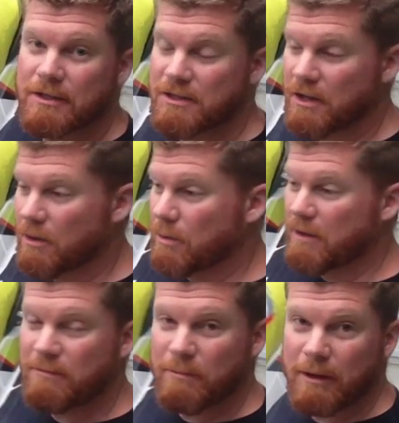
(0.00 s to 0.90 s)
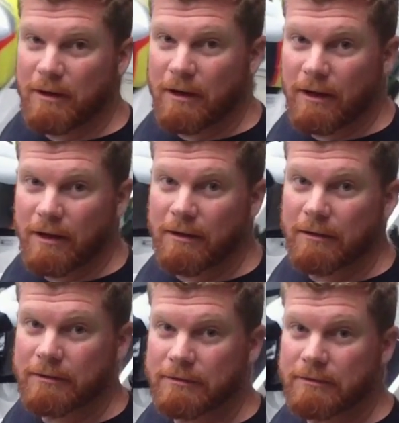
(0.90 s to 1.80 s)
So we've been
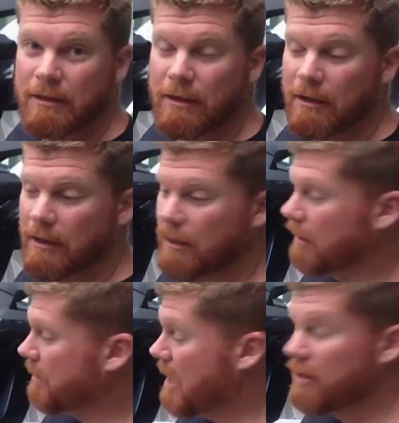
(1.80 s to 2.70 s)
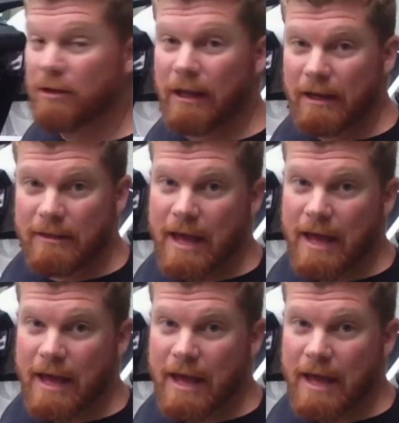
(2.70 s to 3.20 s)
calculating